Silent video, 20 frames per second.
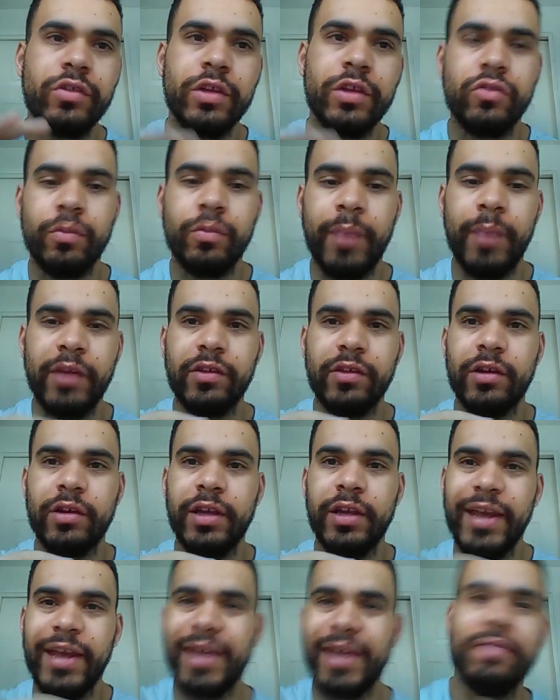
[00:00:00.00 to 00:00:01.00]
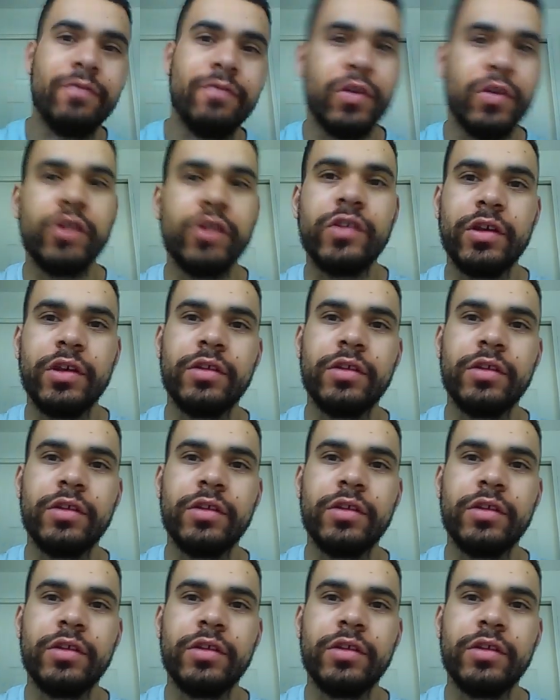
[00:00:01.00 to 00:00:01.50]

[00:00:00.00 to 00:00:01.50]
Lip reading: basically inverted.